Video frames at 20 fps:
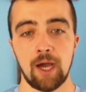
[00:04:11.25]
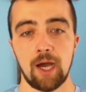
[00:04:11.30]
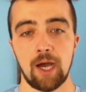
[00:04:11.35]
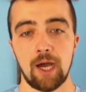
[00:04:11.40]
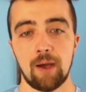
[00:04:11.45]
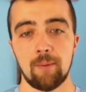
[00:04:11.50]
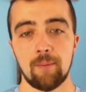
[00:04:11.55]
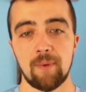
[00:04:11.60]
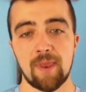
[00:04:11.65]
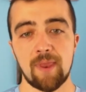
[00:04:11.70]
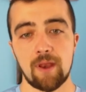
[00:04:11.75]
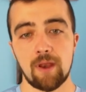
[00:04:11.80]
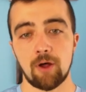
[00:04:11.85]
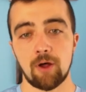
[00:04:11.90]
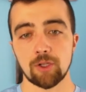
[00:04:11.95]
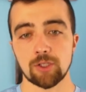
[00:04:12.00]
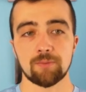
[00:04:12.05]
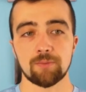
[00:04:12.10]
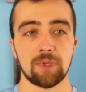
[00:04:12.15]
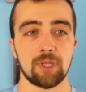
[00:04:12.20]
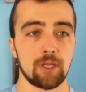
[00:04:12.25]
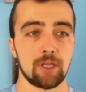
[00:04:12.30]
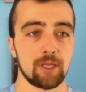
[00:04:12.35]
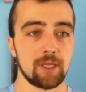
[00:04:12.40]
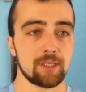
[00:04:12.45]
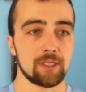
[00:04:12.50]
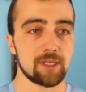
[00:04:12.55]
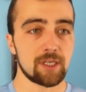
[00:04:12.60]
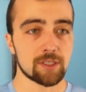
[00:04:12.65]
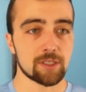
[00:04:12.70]
Um, and ultimately,
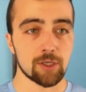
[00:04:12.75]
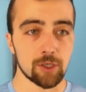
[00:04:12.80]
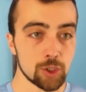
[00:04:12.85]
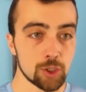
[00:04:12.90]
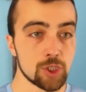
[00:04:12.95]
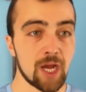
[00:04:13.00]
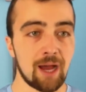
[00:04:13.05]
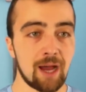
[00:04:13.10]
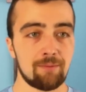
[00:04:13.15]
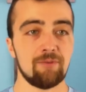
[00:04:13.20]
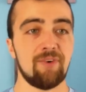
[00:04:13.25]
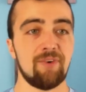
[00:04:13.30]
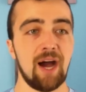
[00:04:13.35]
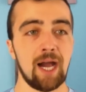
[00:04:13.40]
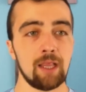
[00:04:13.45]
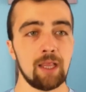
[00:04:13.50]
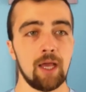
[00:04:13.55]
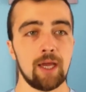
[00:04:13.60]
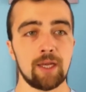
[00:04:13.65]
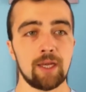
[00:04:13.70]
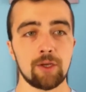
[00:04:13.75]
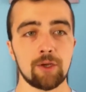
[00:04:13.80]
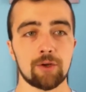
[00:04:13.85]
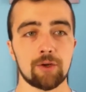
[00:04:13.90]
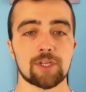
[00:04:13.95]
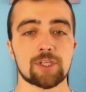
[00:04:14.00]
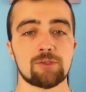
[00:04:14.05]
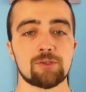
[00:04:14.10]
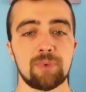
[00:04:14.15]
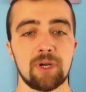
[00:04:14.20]
it does a good job of highlighting your
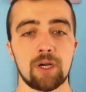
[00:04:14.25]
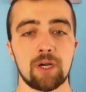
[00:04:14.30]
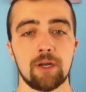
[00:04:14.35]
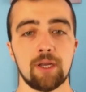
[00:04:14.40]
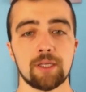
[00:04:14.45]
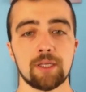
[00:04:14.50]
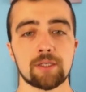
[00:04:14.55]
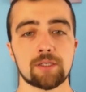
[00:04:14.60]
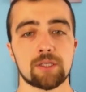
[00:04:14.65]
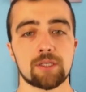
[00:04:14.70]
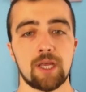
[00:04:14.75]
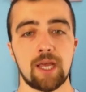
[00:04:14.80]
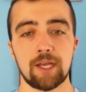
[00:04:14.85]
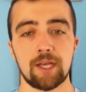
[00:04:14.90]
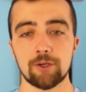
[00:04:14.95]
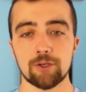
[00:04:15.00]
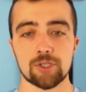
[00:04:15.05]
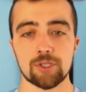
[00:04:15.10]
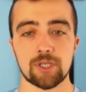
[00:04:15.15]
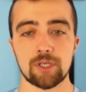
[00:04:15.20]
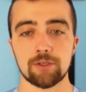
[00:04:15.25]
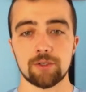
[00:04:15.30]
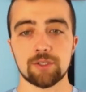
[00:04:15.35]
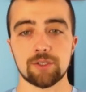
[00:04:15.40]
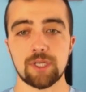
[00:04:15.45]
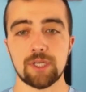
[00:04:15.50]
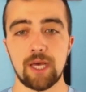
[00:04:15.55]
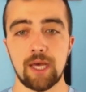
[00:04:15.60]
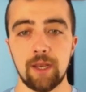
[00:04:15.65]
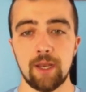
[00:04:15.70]
experience and your skill
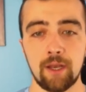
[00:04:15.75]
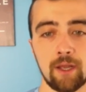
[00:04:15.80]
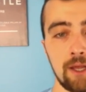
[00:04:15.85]
set.